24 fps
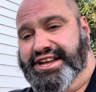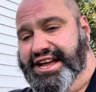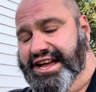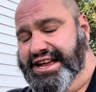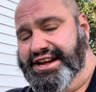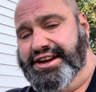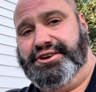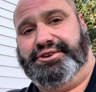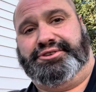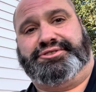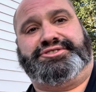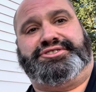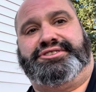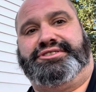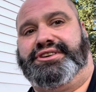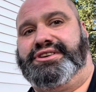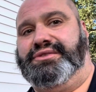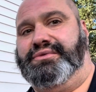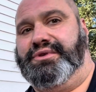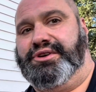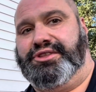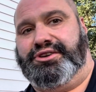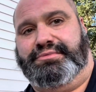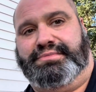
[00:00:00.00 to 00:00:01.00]
any old
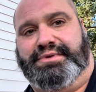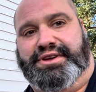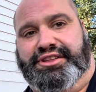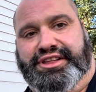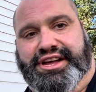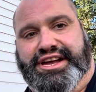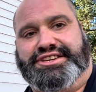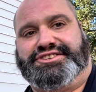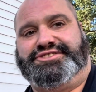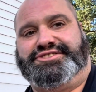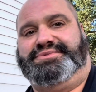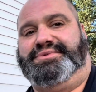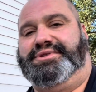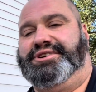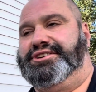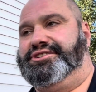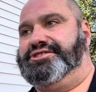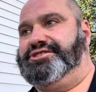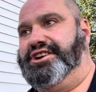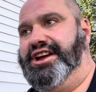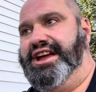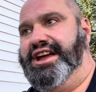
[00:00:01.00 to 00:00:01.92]
circuit, whether it be a light switch,